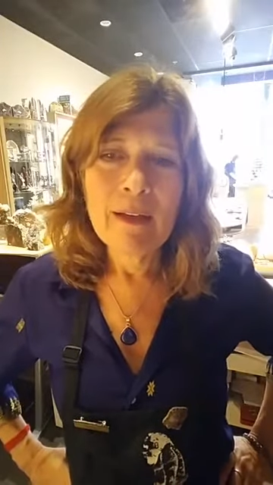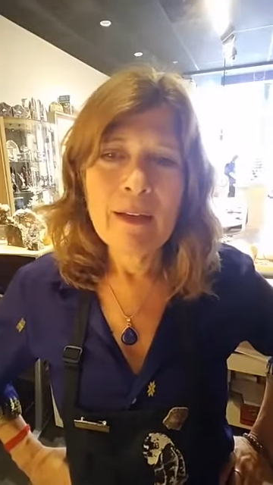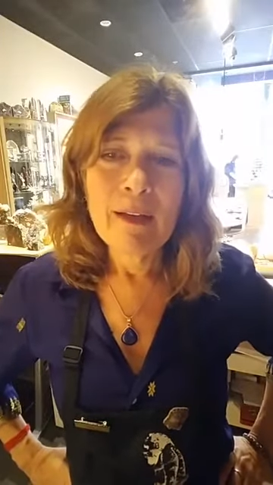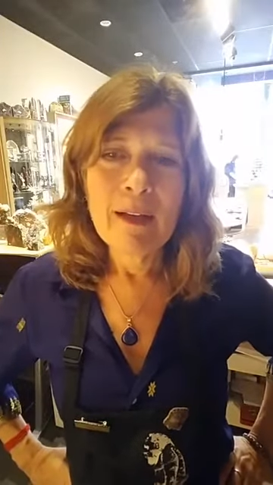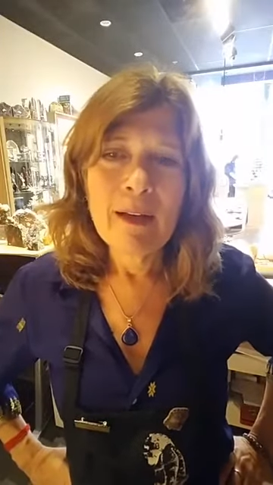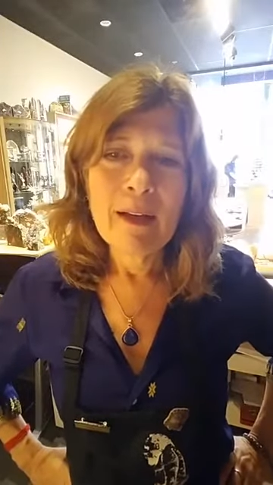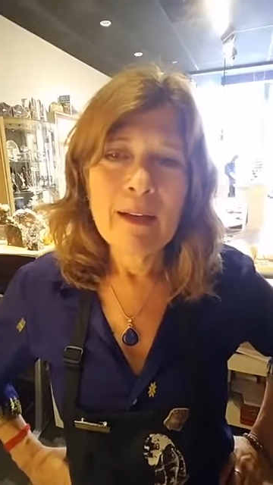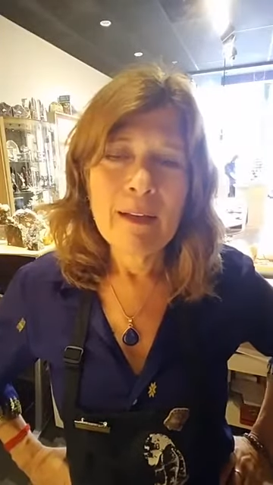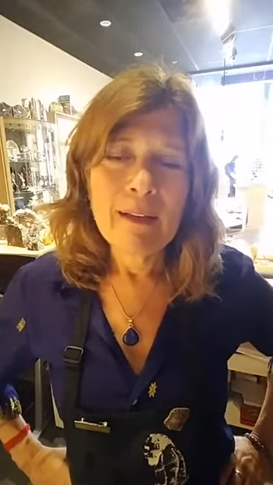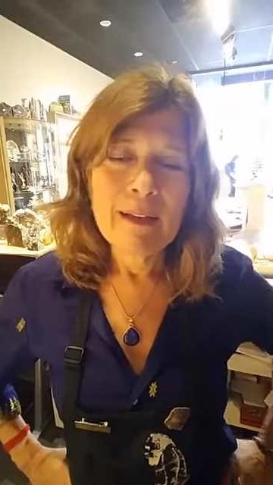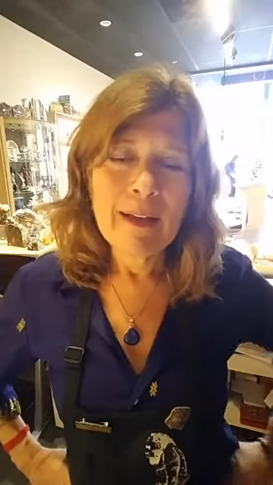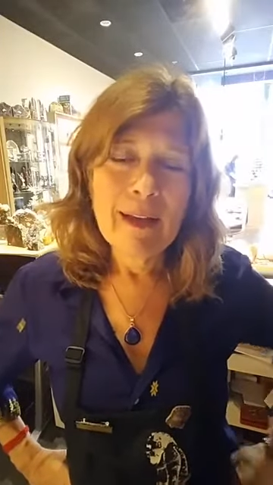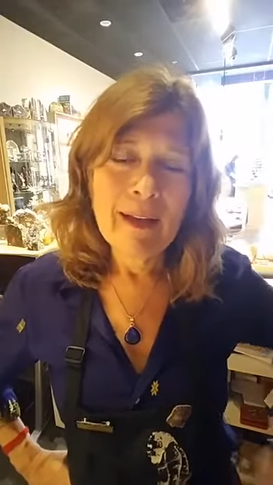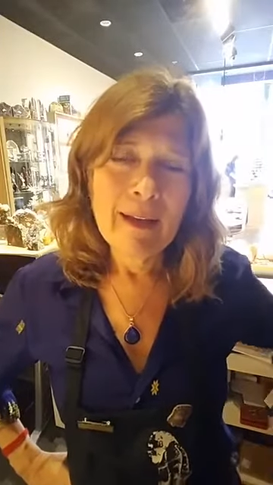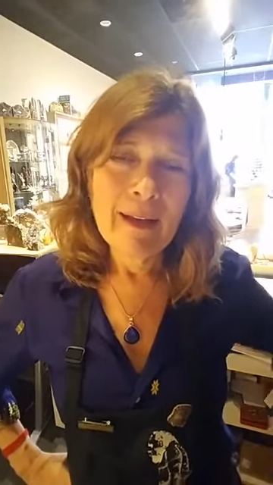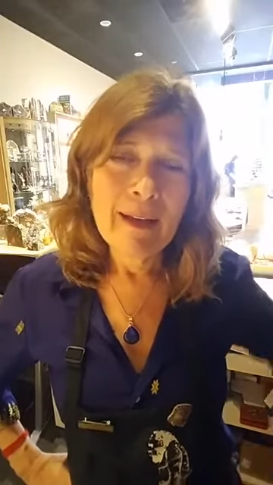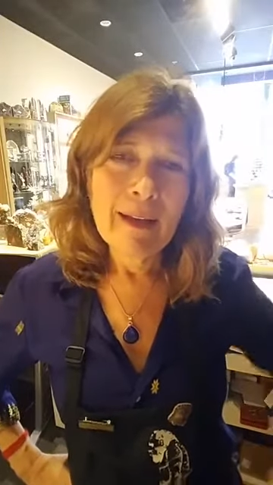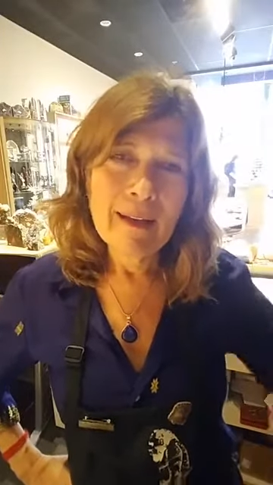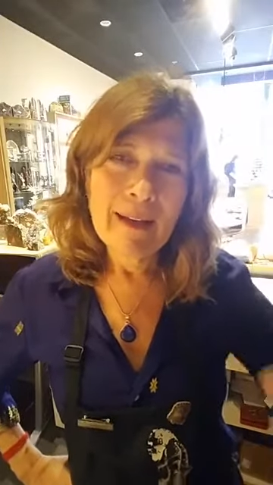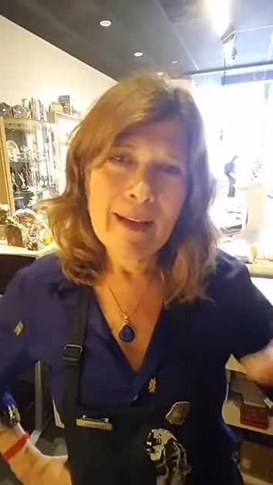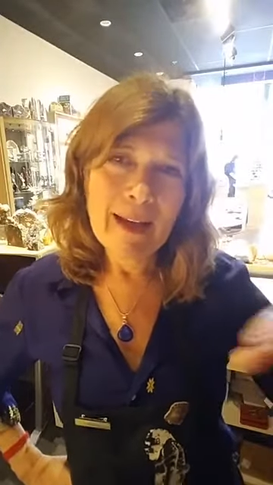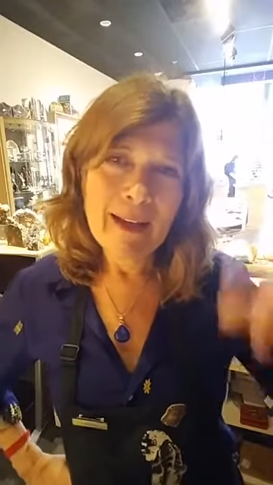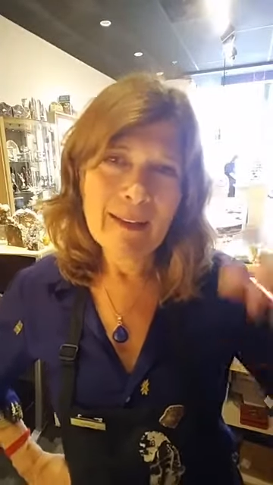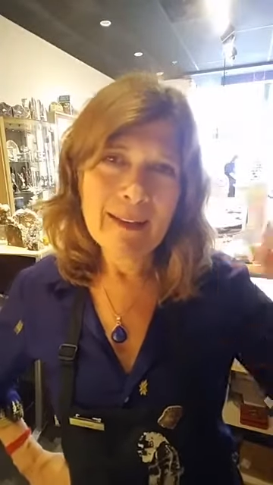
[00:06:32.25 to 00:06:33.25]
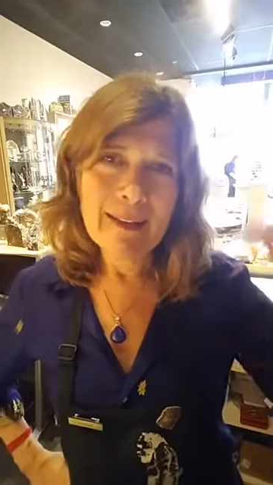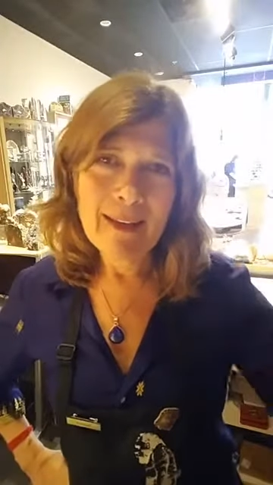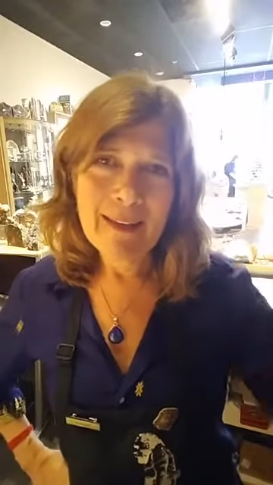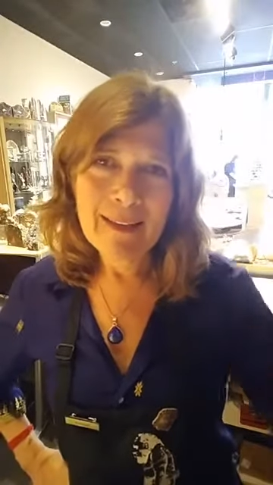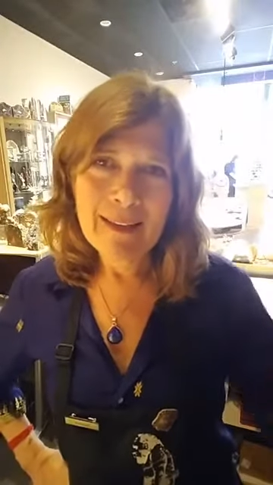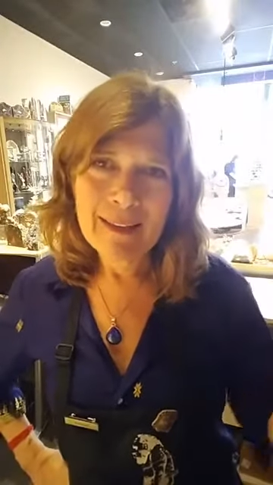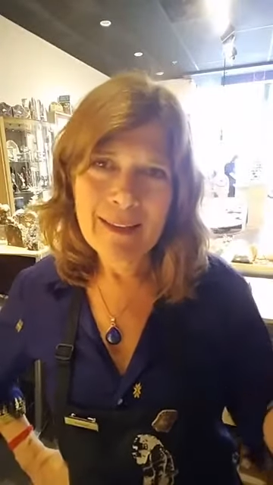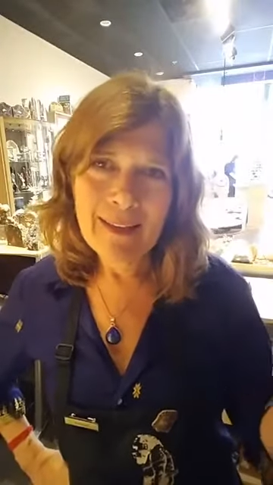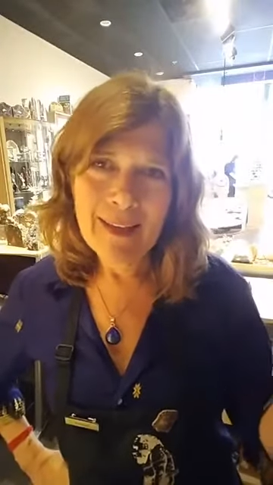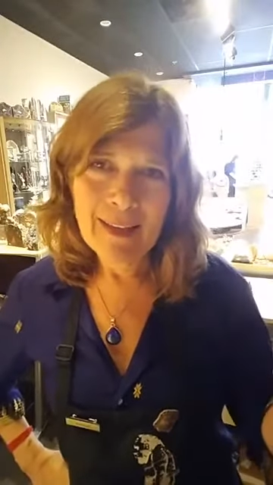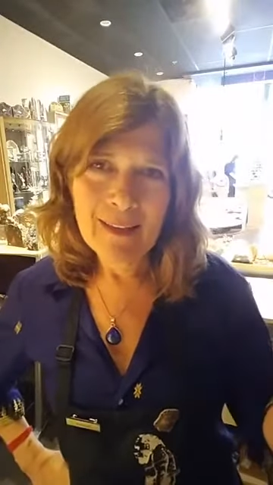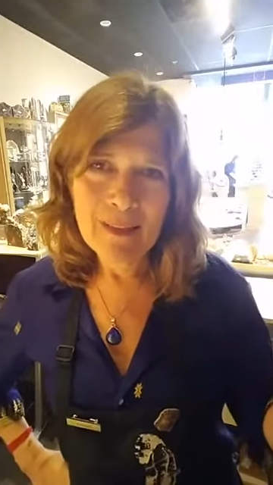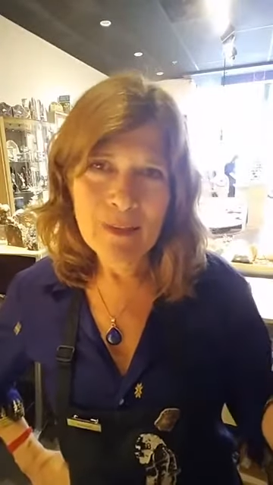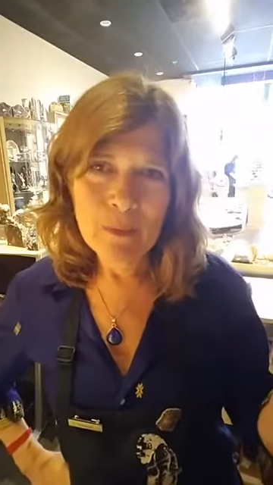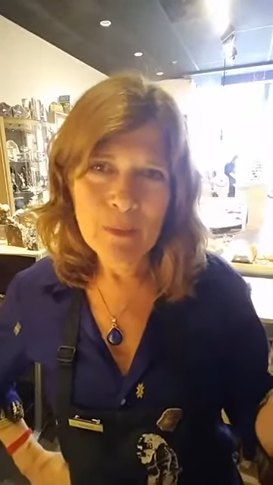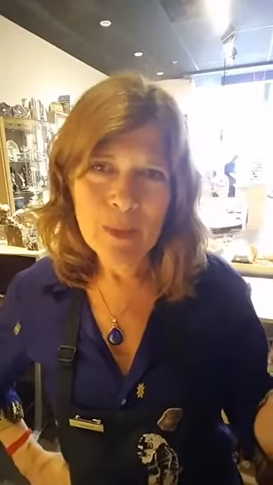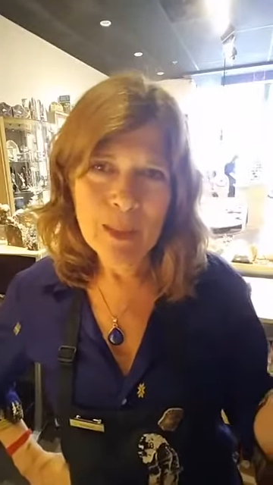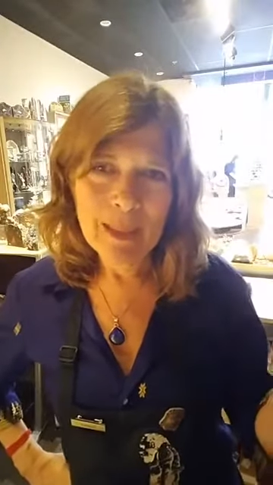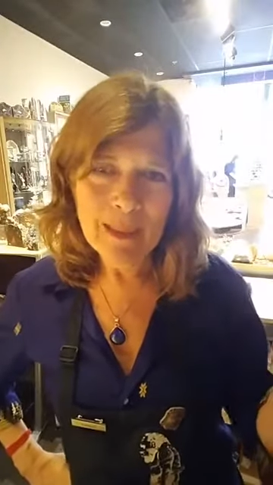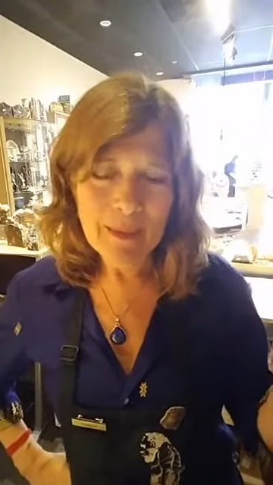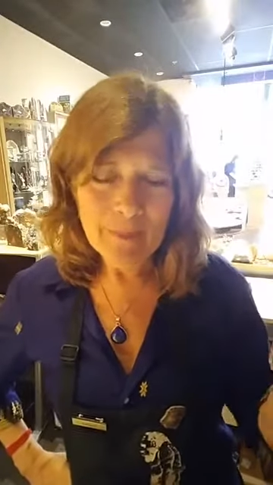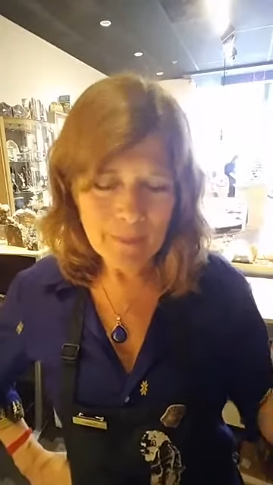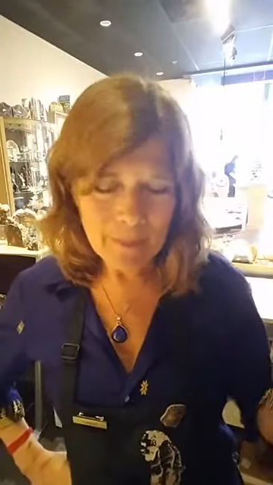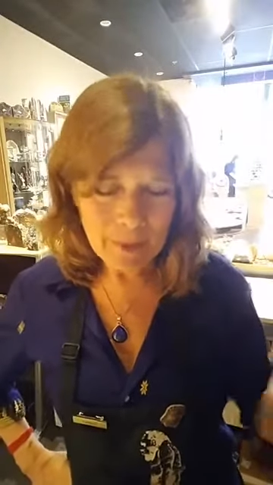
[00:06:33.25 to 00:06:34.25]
I'll add that the next week.